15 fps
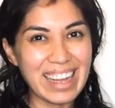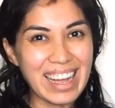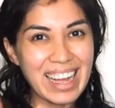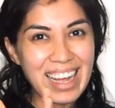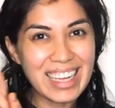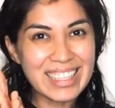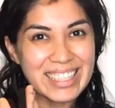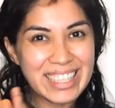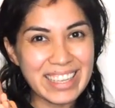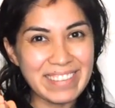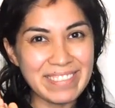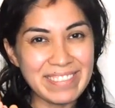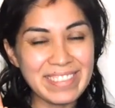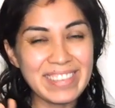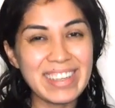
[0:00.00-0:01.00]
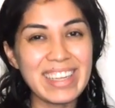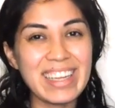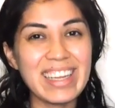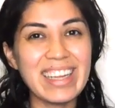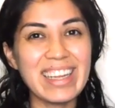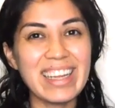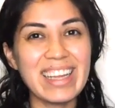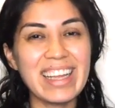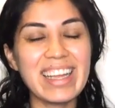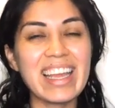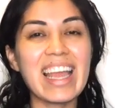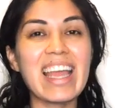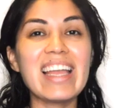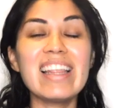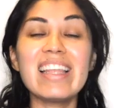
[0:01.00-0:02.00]
Awesome.
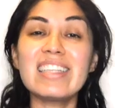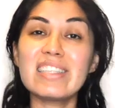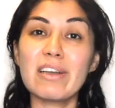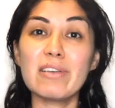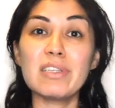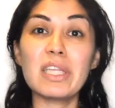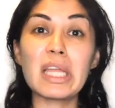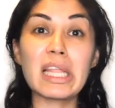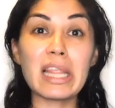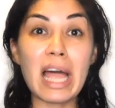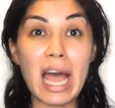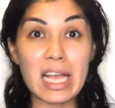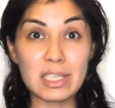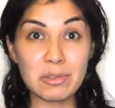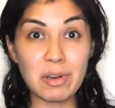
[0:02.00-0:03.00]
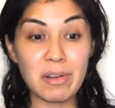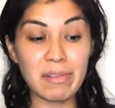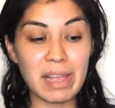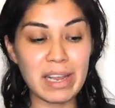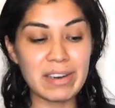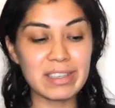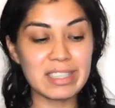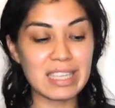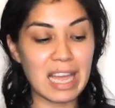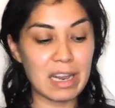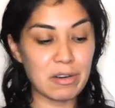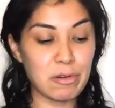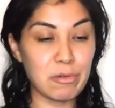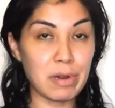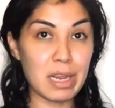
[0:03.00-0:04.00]
Okay, let's go to the last row of letters, that
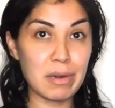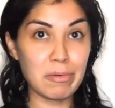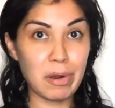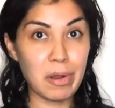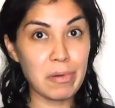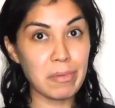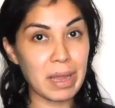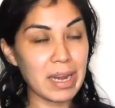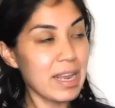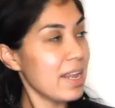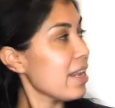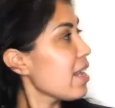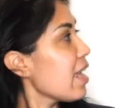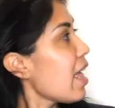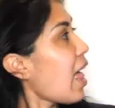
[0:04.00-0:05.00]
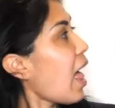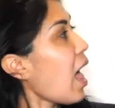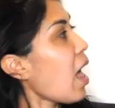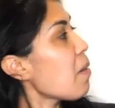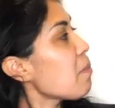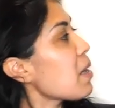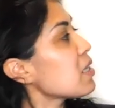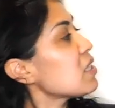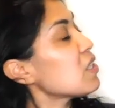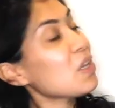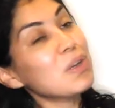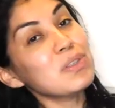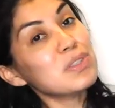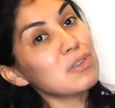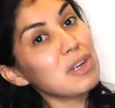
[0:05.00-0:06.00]
green row. Ready? Amongst
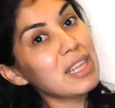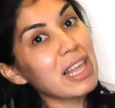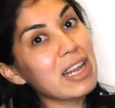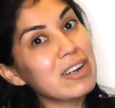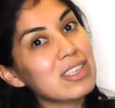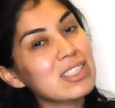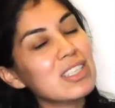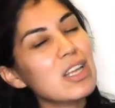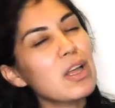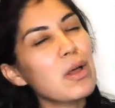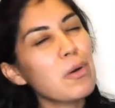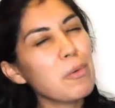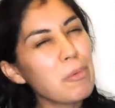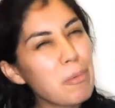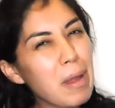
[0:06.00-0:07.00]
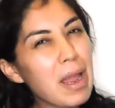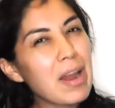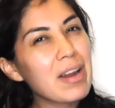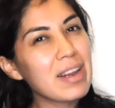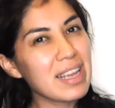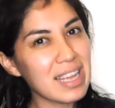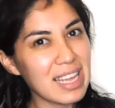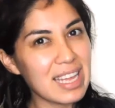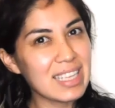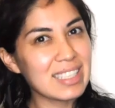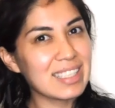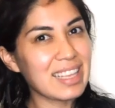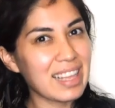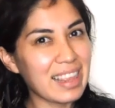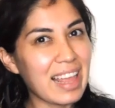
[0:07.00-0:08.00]
those three letters, where is
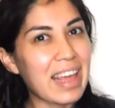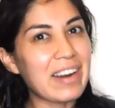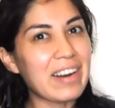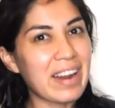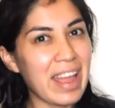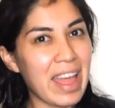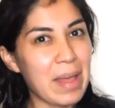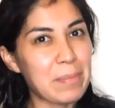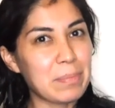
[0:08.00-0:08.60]
the letter M?